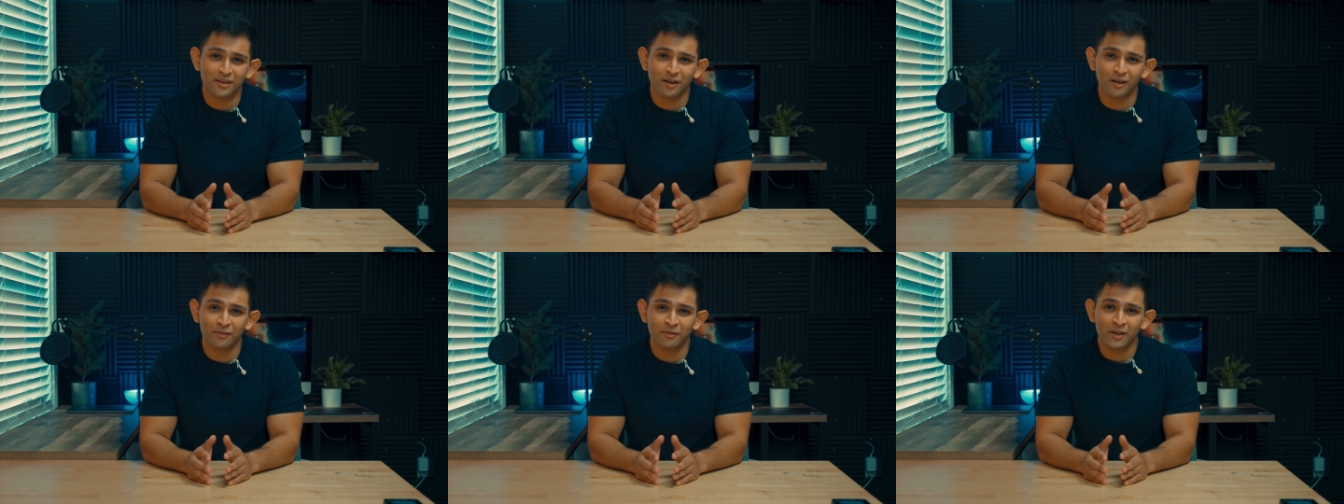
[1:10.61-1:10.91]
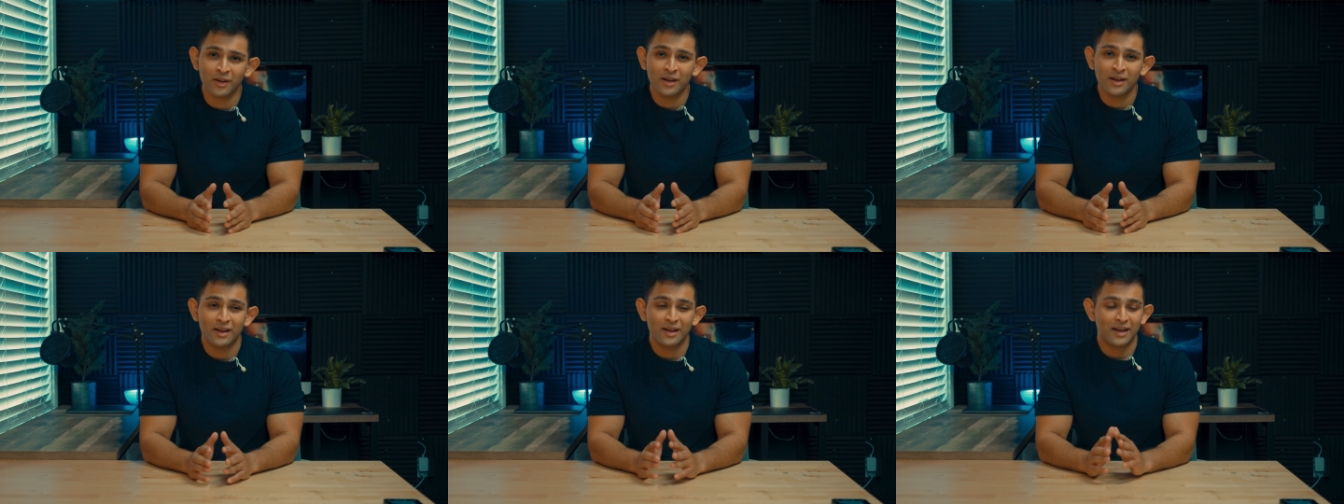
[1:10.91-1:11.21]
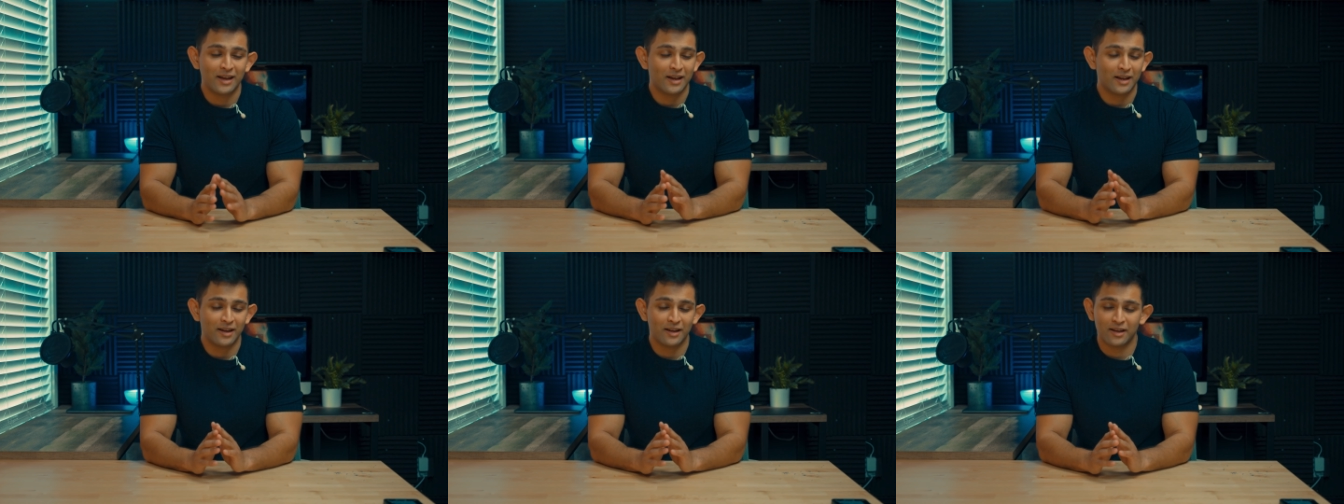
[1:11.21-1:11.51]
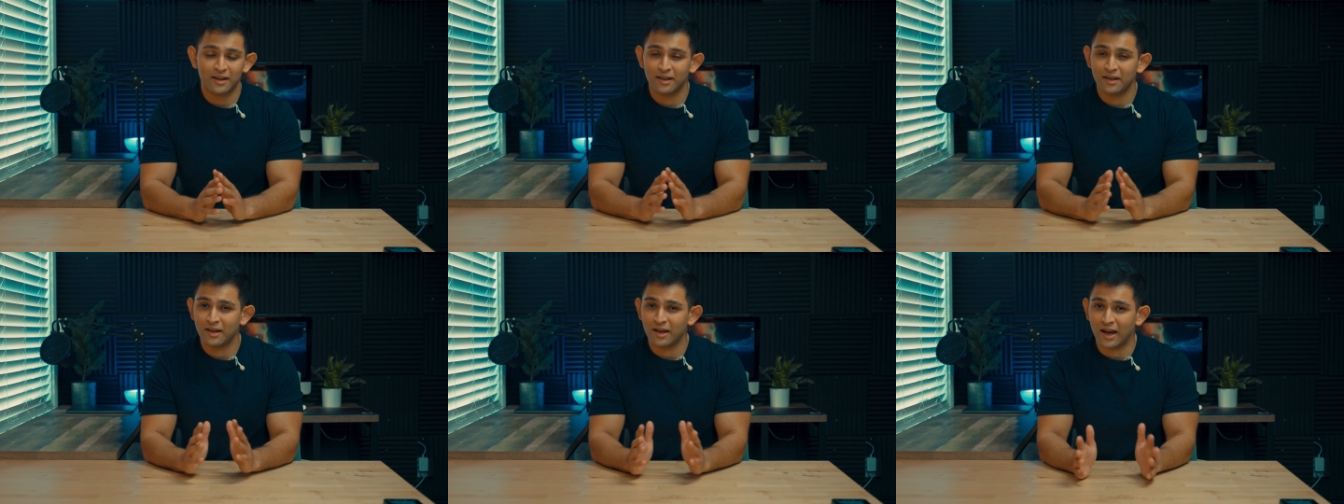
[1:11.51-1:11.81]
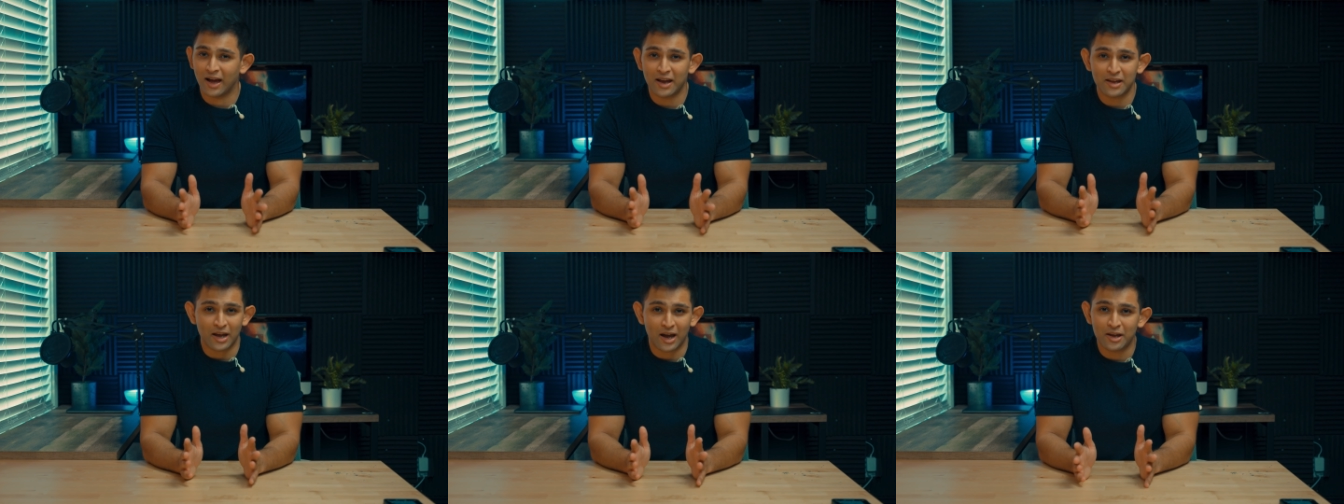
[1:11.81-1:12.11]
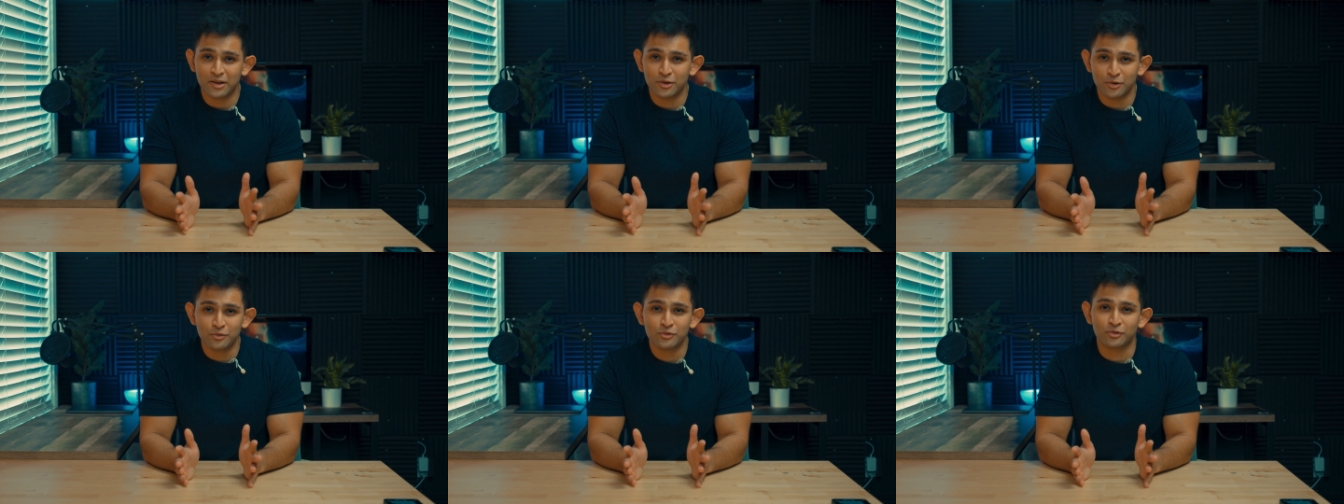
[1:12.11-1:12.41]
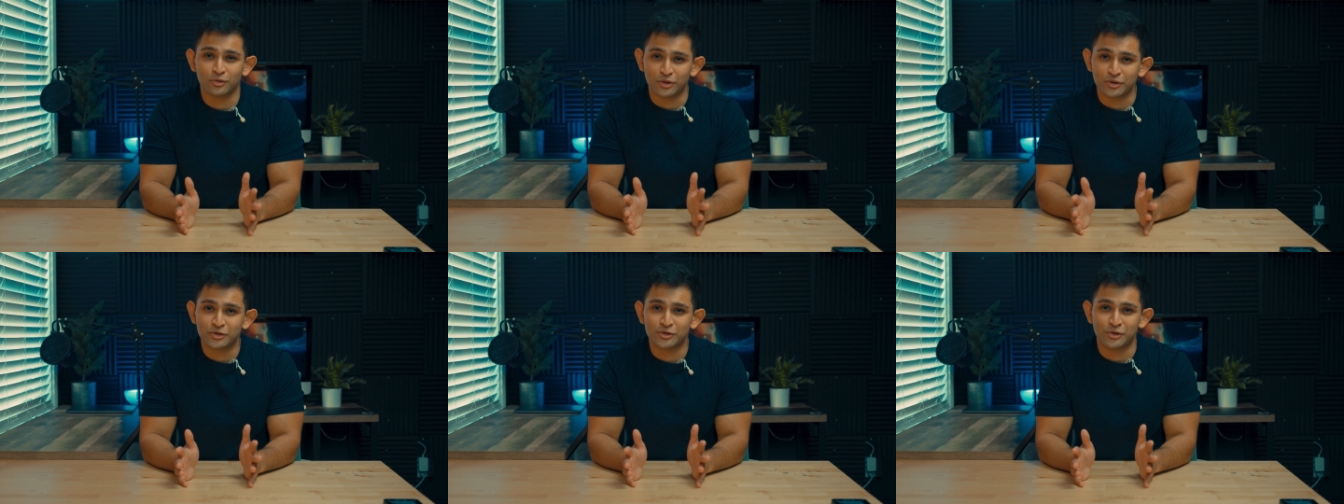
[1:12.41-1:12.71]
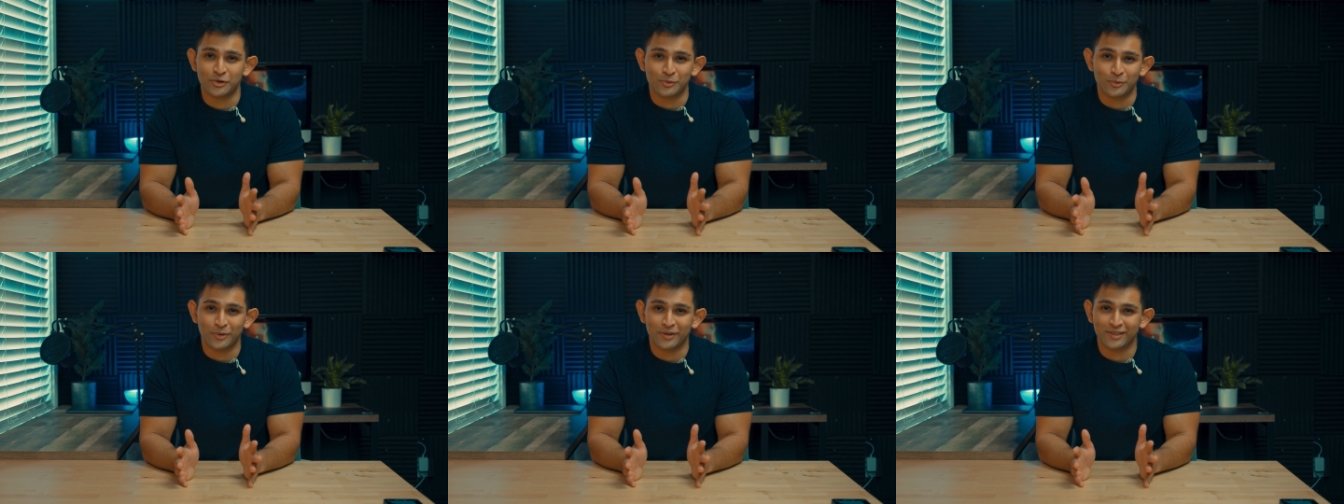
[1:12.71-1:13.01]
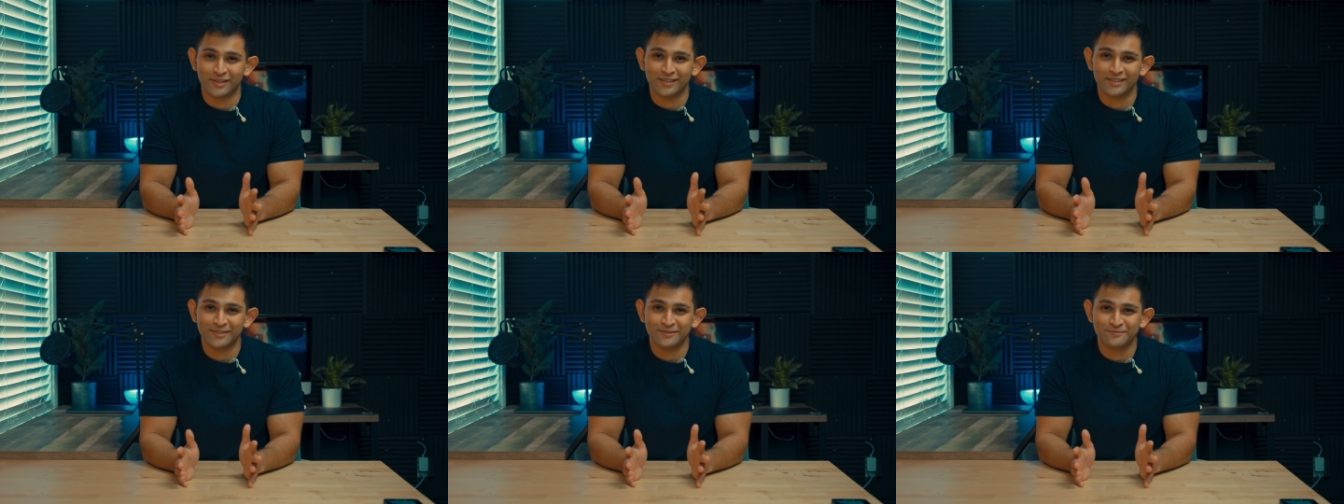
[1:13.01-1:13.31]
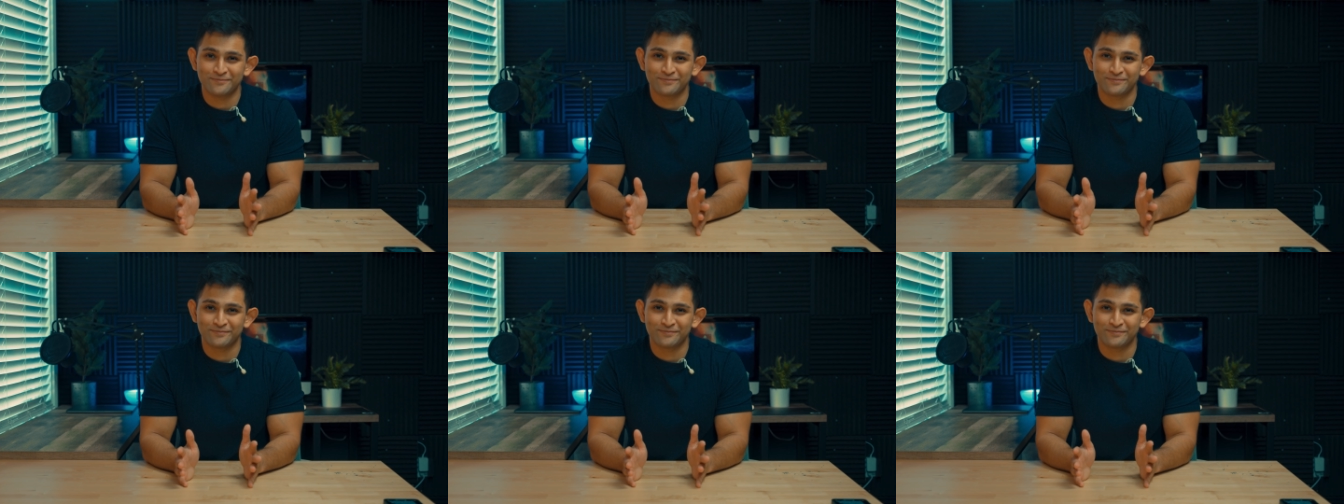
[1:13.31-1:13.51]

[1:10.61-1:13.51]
of, I usually shoot with it.